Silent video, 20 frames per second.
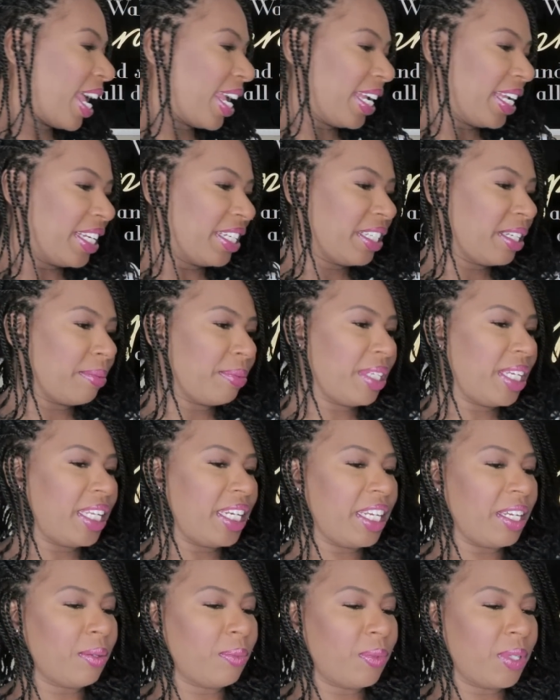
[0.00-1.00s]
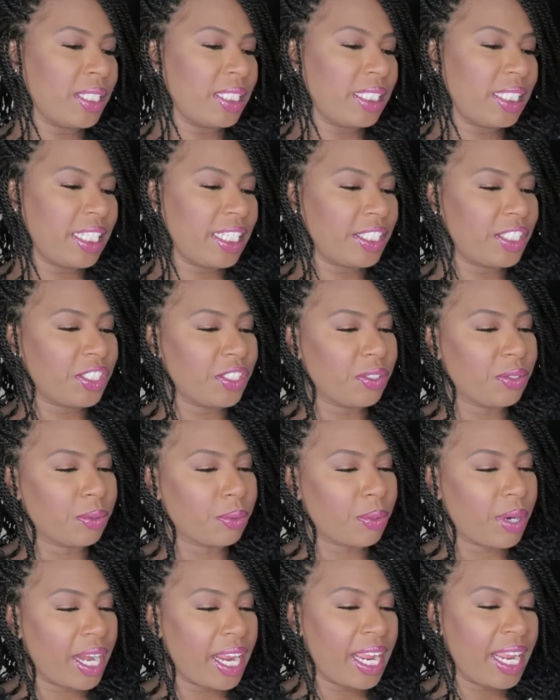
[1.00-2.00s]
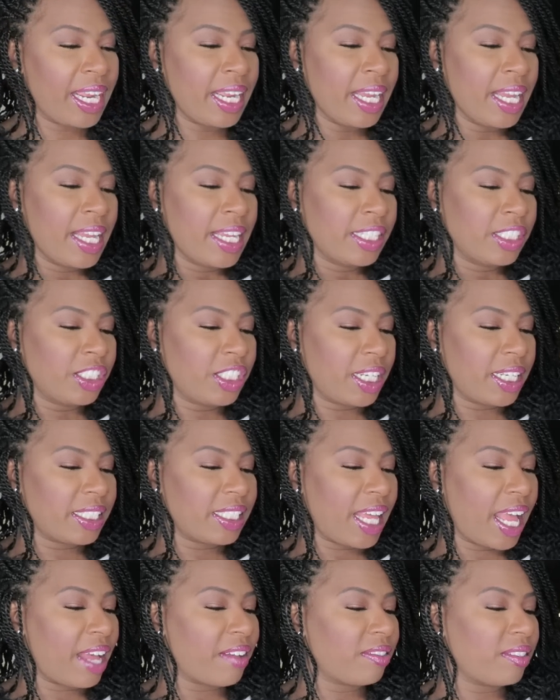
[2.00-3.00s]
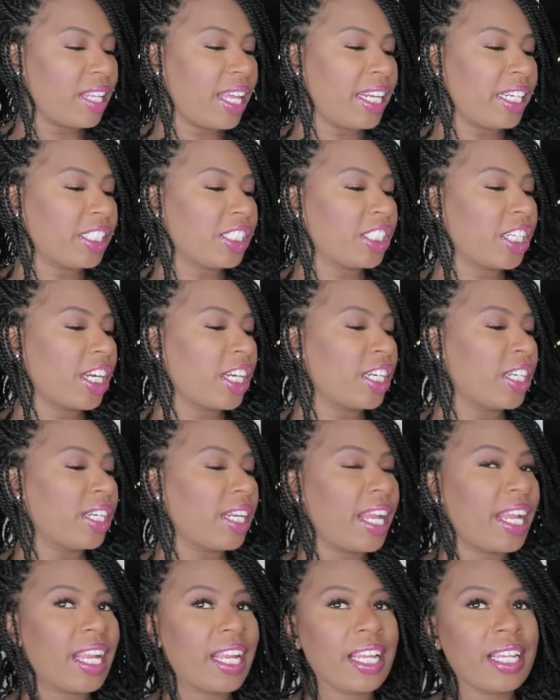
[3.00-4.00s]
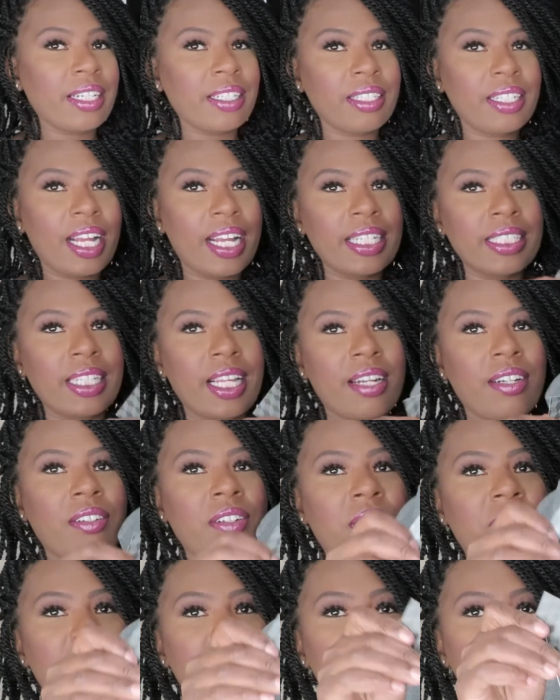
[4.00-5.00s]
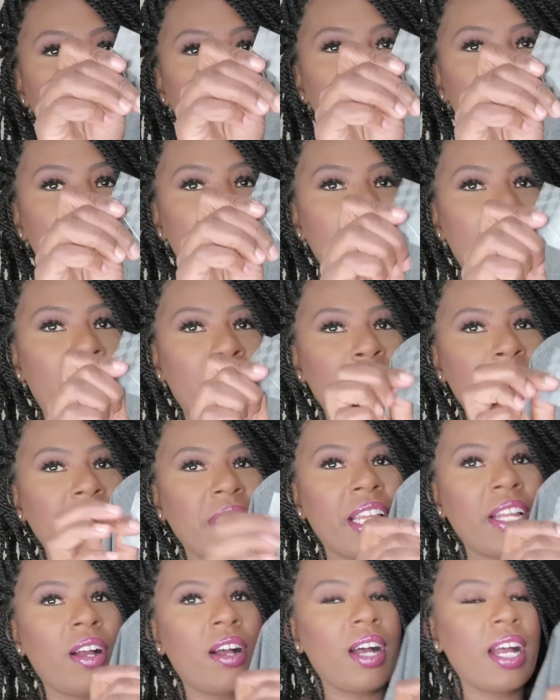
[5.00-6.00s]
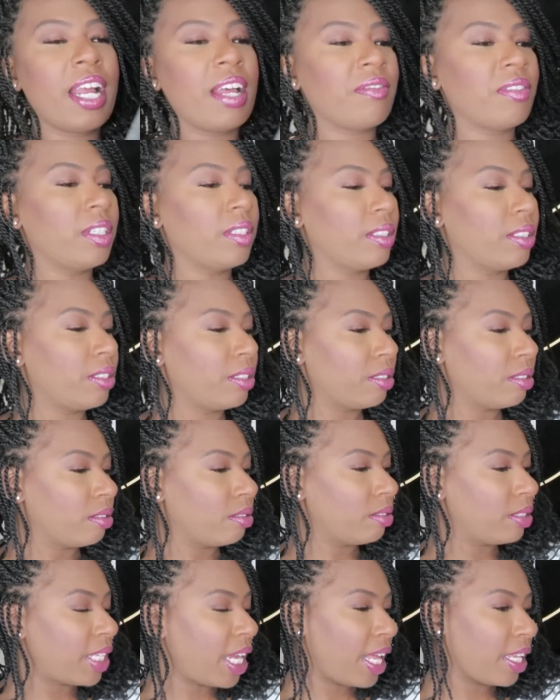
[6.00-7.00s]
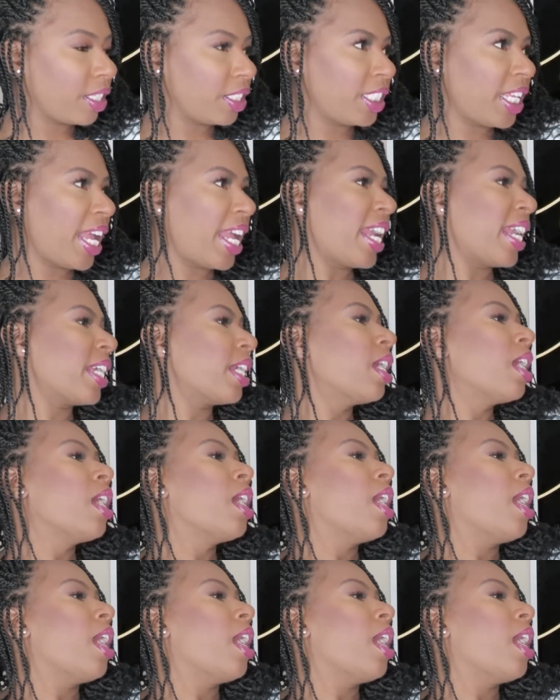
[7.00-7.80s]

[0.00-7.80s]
I ended up getting was this gray, just athletic shirt. And guys, I don't know if you want to see the tag, but they all have the little dollar tag.